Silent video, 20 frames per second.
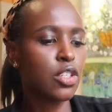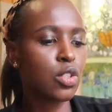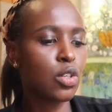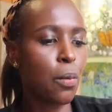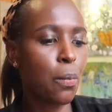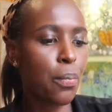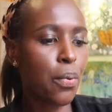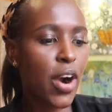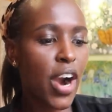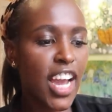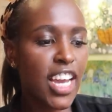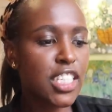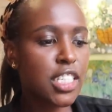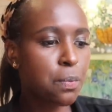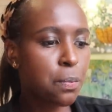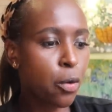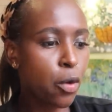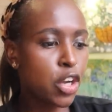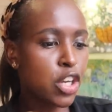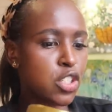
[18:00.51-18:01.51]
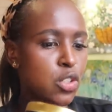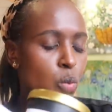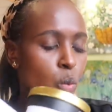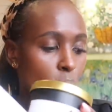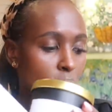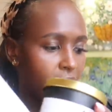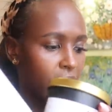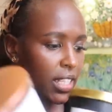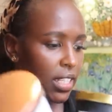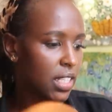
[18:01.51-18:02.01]
So price point
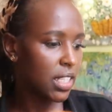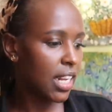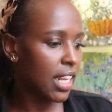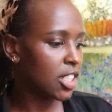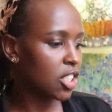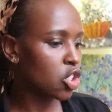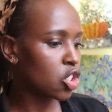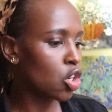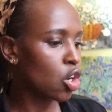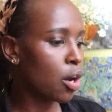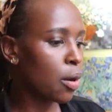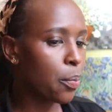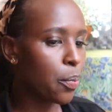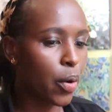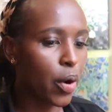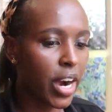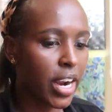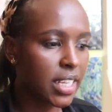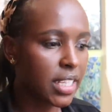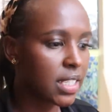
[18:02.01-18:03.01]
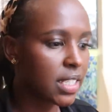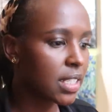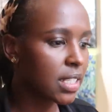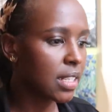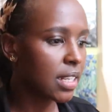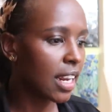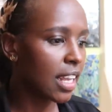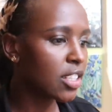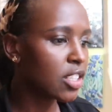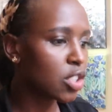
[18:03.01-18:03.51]
wise, let's talk
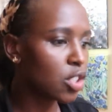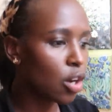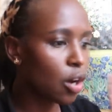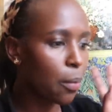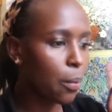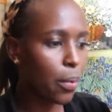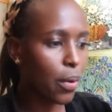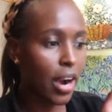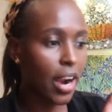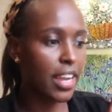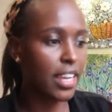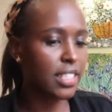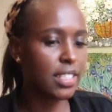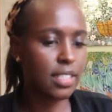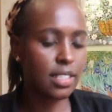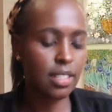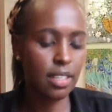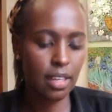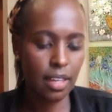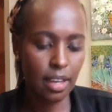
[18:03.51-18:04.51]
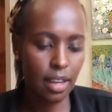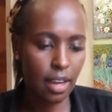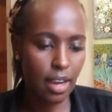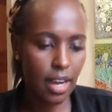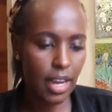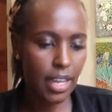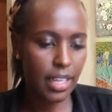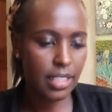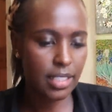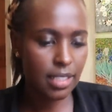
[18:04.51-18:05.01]
price,
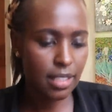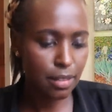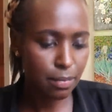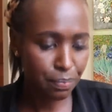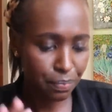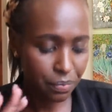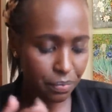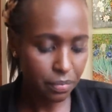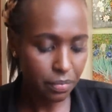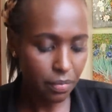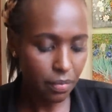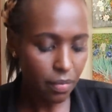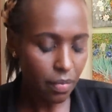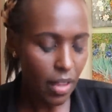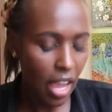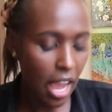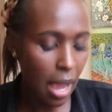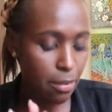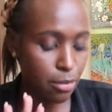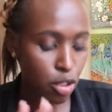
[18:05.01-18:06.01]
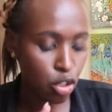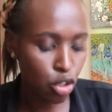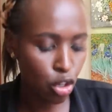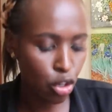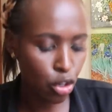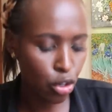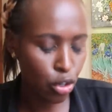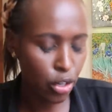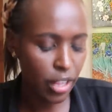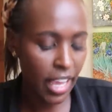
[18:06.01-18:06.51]
guys. I'm just
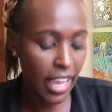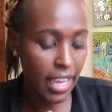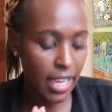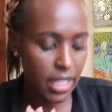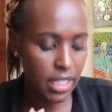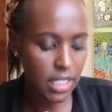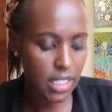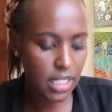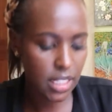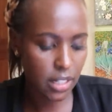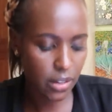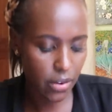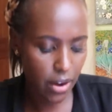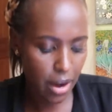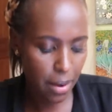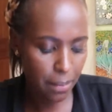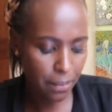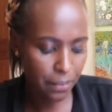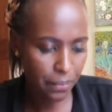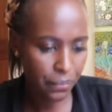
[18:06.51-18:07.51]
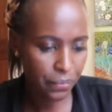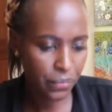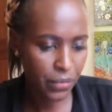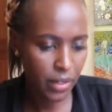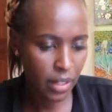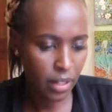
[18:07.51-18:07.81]
gonna go to their Instagram.